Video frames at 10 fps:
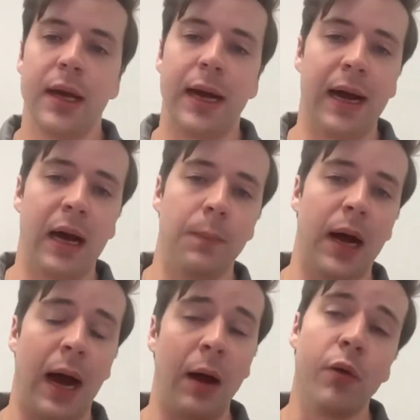Um,
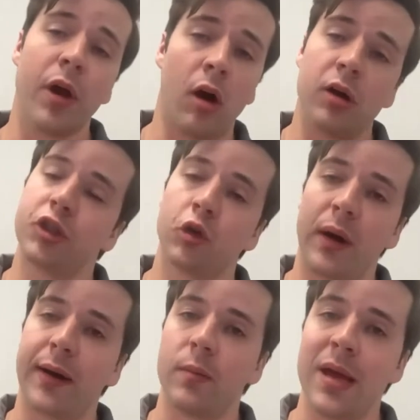I would also
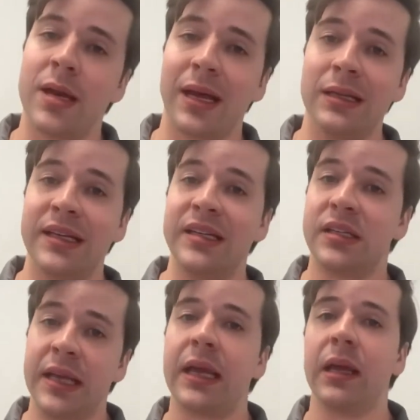recommend at least
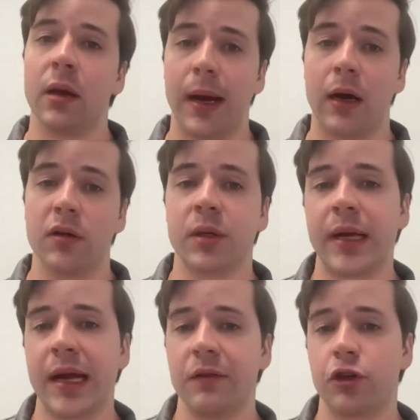thinking about some
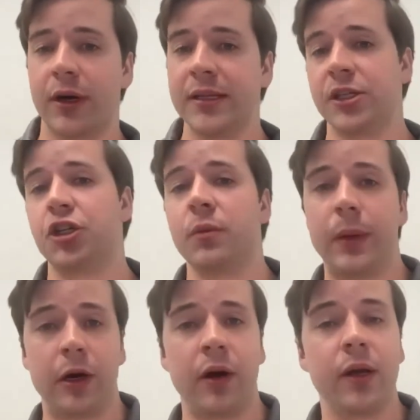kind of transition
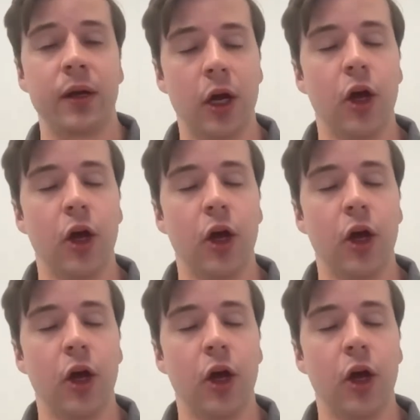period